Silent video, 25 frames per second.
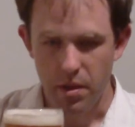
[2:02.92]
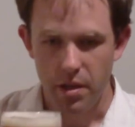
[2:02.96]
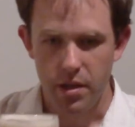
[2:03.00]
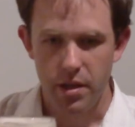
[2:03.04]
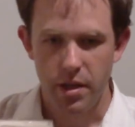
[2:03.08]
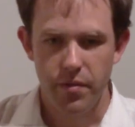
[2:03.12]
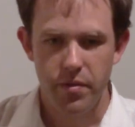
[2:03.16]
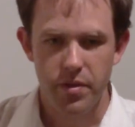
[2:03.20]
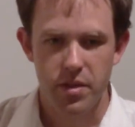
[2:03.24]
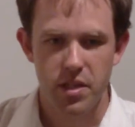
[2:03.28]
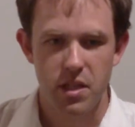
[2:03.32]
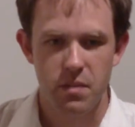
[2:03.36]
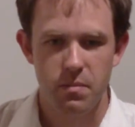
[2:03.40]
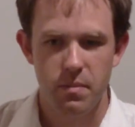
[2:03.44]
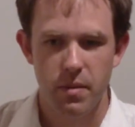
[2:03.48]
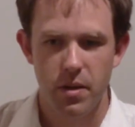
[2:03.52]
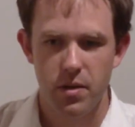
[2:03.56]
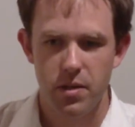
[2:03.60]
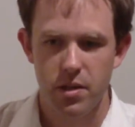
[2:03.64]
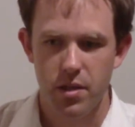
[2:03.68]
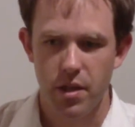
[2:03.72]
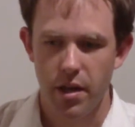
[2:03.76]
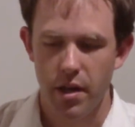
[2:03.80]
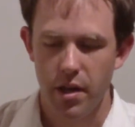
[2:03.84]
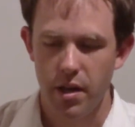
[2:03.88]
definitely
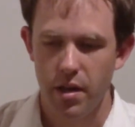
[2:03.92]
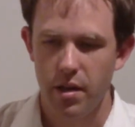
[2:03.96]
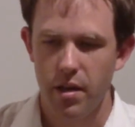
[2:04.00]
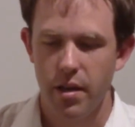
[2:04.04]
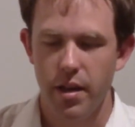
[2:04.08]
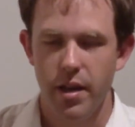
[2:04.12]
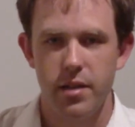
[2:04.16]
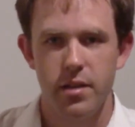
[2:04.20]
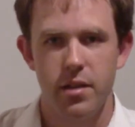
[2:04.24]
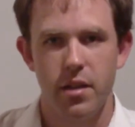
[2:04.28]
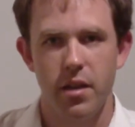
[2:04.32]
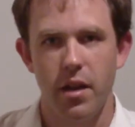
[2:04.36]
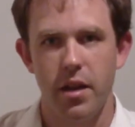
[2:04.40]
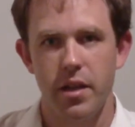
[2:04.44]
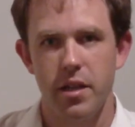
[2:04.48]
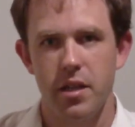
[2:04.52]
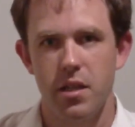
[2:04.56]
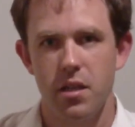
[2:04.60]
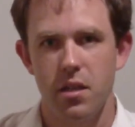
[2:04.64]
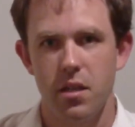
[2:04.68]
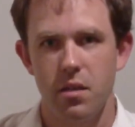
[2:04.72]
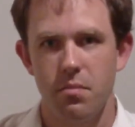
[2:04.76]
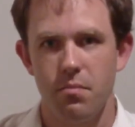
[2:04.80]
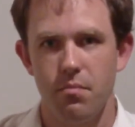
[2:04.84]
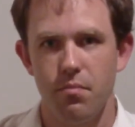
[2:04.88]
smells like it. It has a
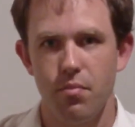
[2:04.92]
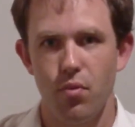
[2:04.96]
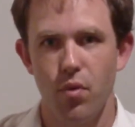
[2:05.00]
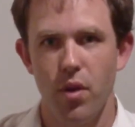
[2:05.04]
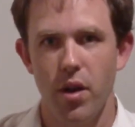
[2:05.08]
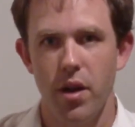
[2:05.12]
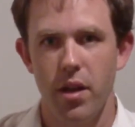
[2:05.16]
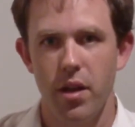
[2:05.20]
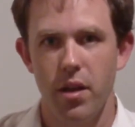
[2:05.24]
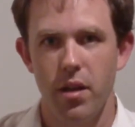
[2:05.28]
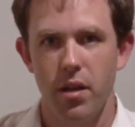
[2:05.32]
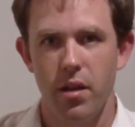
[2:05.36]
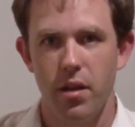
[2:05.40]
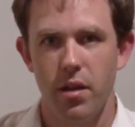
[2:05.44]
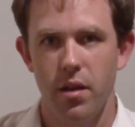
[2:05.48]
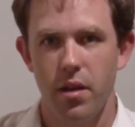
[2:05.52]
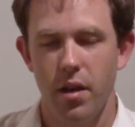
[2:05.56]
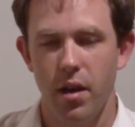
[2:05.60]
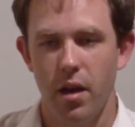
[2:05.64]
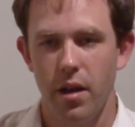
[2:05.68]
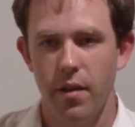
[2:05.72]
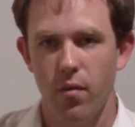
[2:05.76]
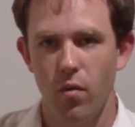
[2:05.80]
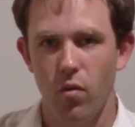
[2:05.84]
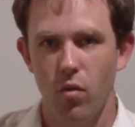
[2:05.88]
nice bready
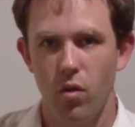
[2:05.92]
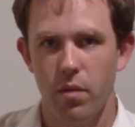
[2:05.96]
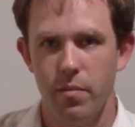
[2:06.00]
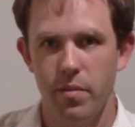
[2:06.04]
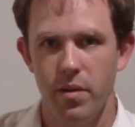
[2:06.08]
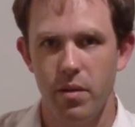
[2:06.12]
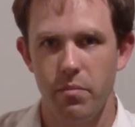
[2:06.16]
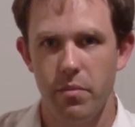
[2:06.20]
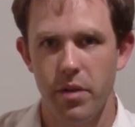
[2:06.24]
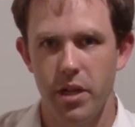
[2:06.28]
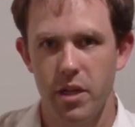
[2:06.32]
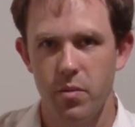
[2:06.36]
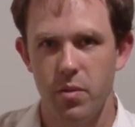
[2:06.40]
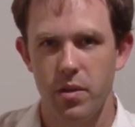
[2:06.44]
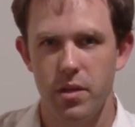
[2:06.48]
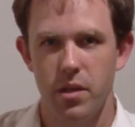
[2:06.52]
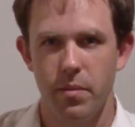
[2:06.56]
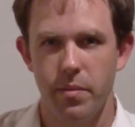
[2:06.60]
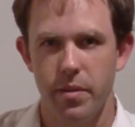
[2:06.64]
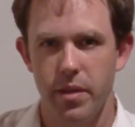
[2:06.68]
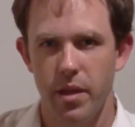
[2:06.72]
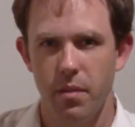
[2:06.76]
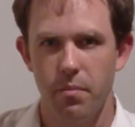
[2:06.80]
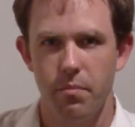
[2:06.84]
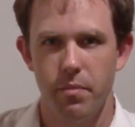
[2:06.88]
kind of aroma mixed with
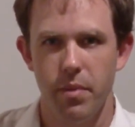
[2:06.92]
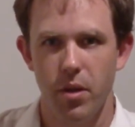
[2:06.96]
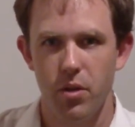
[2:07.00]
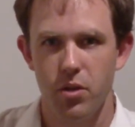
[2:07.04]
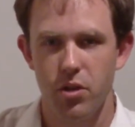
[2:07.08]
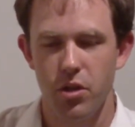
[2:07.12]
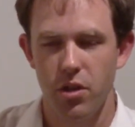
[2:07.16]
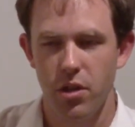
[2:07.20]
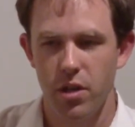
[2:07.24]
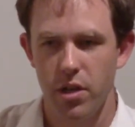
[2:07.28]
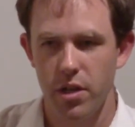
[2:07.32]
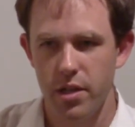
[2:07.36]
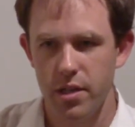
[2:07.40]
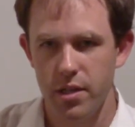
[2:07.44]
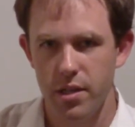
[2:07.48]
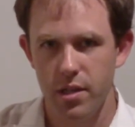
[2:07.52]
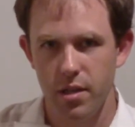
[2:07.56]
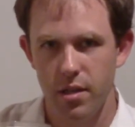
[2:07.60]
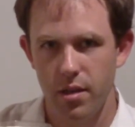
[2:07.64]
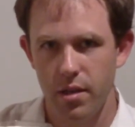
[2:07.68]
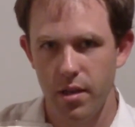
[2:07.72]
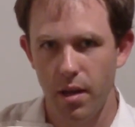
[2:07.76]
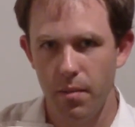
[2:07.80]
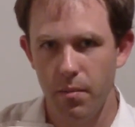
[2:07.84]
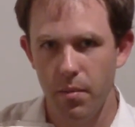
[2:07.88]
some of that Belgian
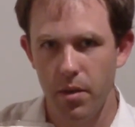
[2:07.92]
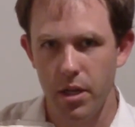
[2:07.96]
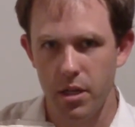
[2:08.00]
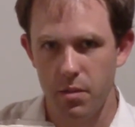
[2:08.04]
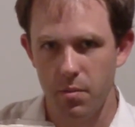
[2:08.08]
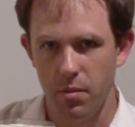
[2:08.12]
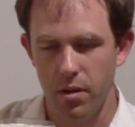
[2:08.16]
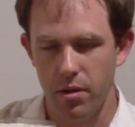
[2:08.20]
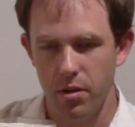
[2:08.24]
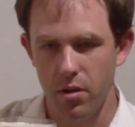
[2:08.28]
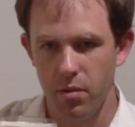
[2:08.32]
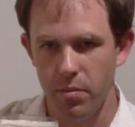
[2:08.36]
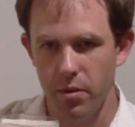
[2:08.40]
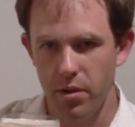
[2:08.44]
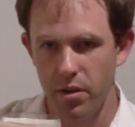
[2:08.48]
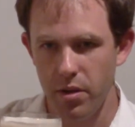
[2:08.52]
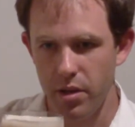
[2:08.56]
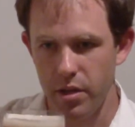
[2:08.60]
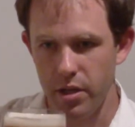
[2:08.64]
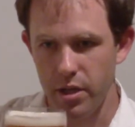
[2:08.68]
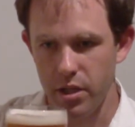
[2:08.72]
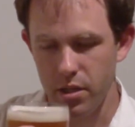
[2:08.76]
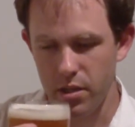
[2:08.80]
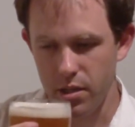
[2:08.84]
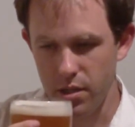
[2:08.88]
yeast. Not much, but a little bit of the
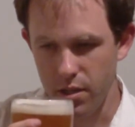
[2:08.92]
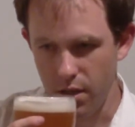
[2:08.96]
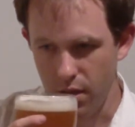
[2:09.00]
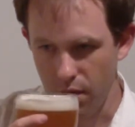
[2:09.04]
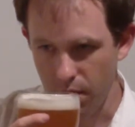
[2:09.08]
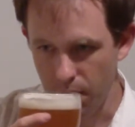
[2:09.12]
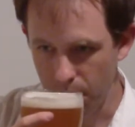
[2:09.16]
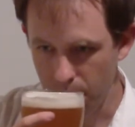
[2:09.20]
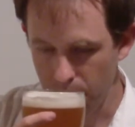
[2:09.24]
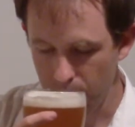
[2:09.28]
yeast is there.